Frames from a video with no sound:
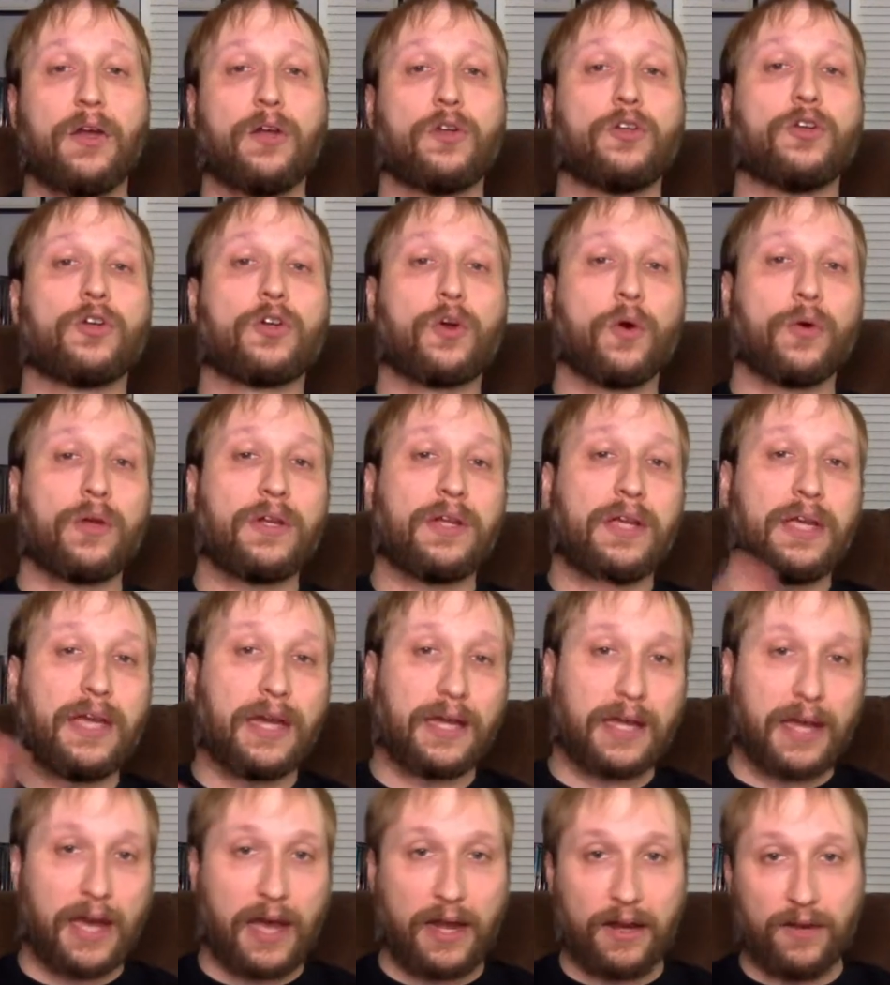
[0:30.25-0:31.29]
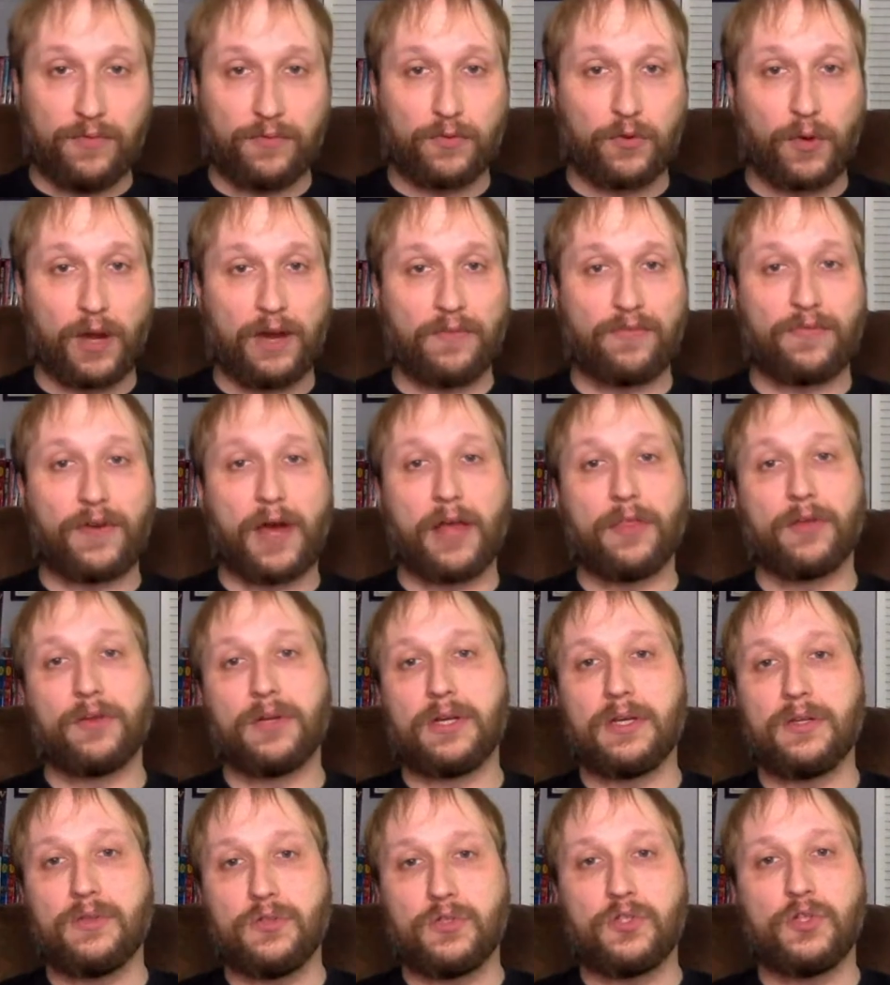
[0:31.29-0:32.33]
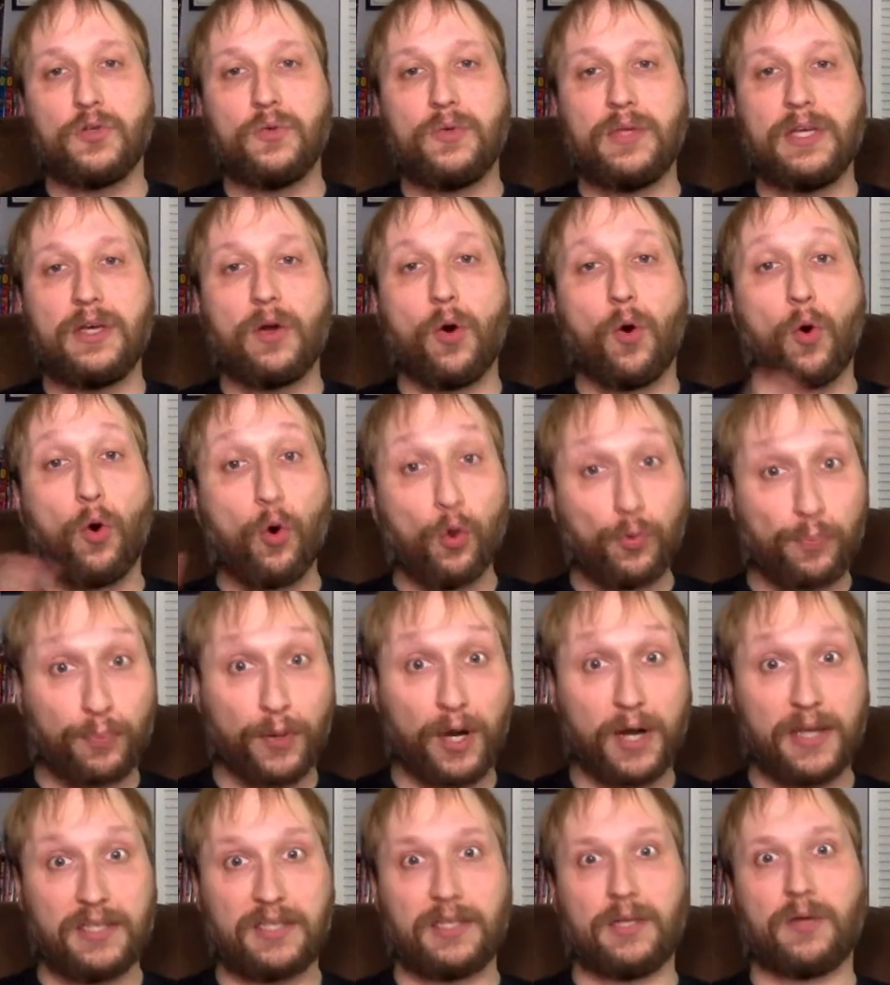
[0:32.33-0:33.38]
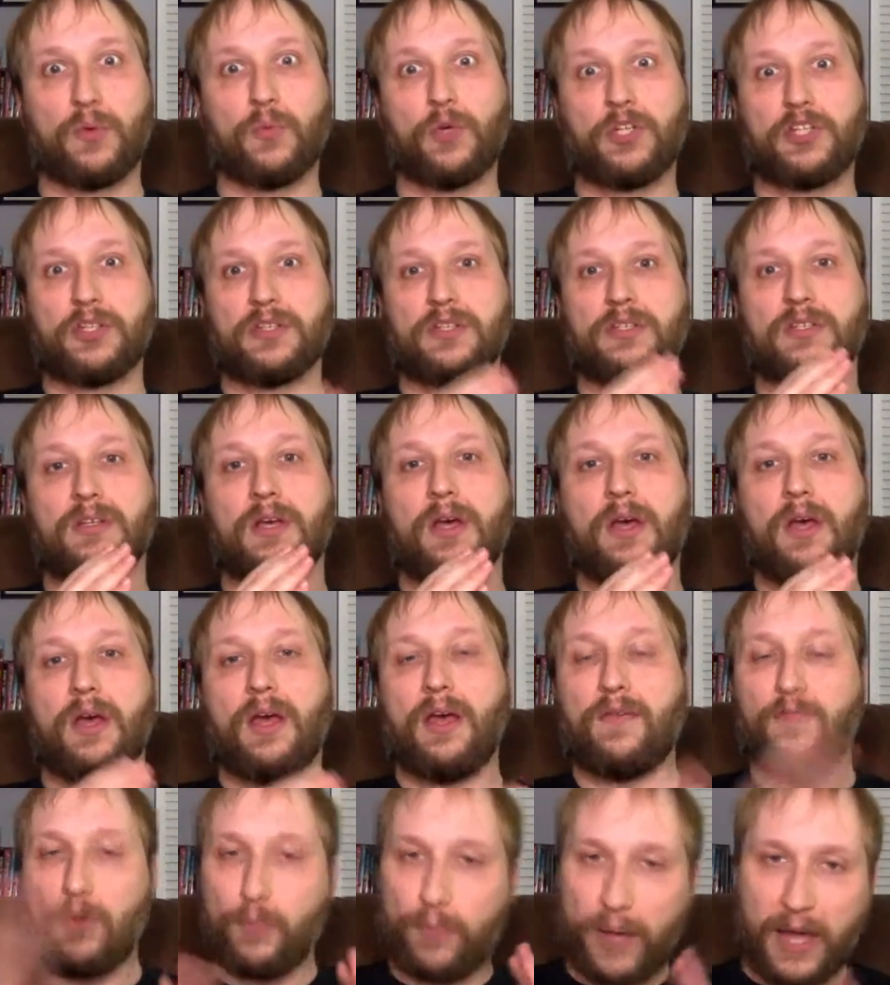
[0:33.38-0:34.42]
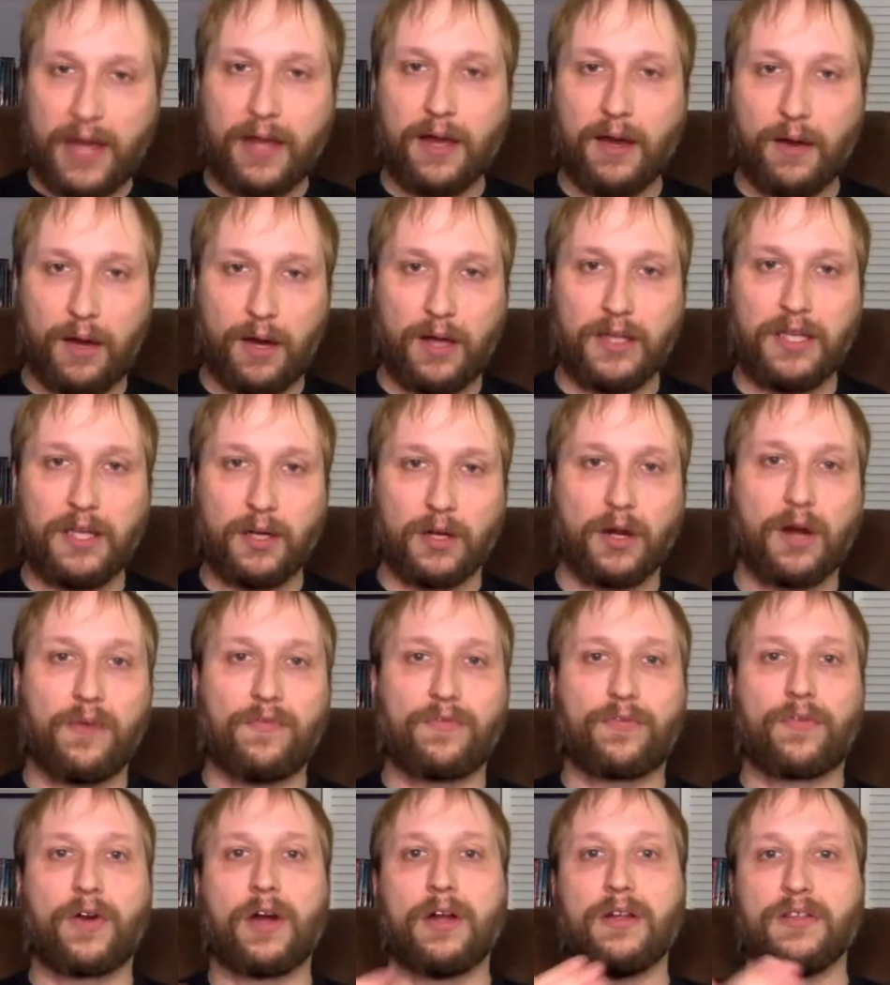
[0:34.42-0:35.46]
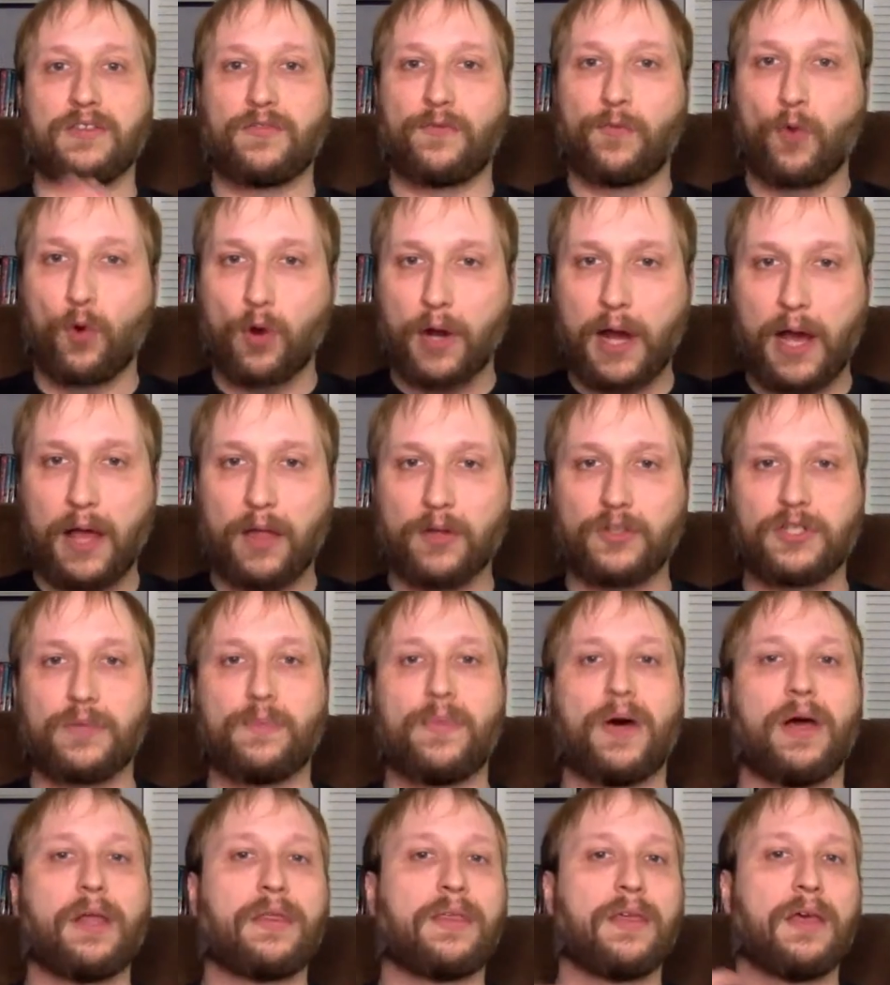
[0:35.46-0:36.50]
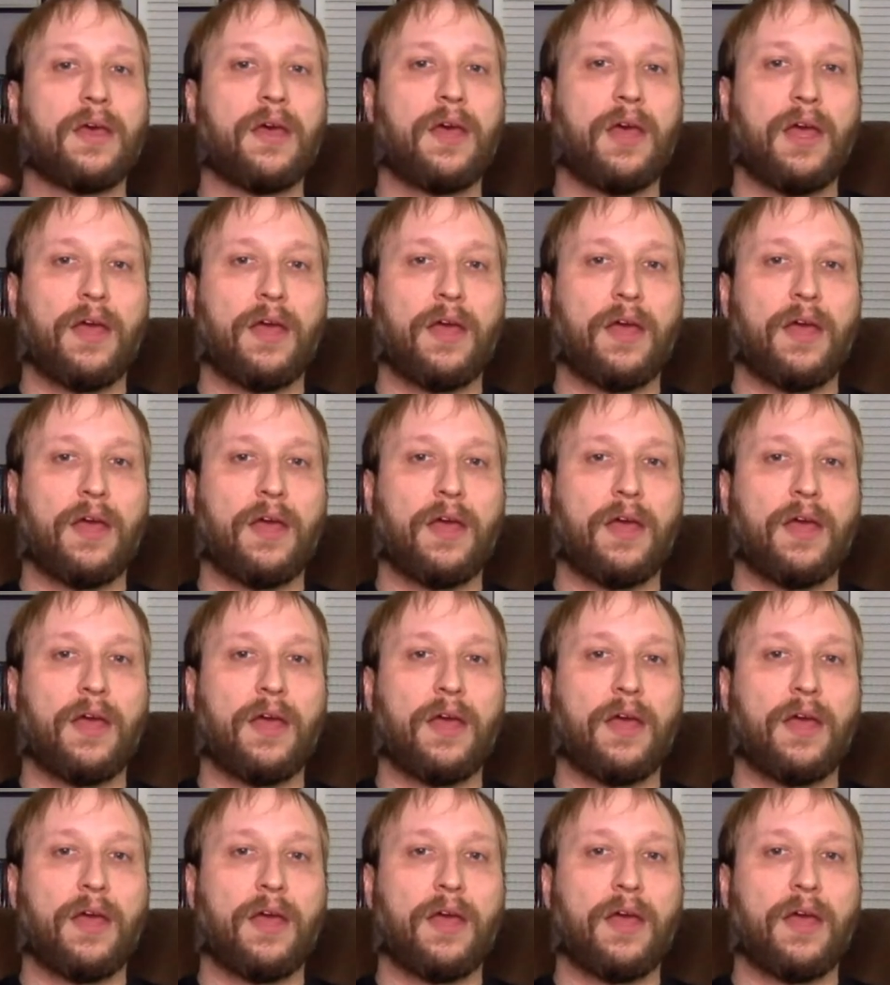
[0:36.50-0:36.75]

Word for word: you're going to get kind of grandfathered into the old pricing, which is if you pay a, a year up front is four dollars a month.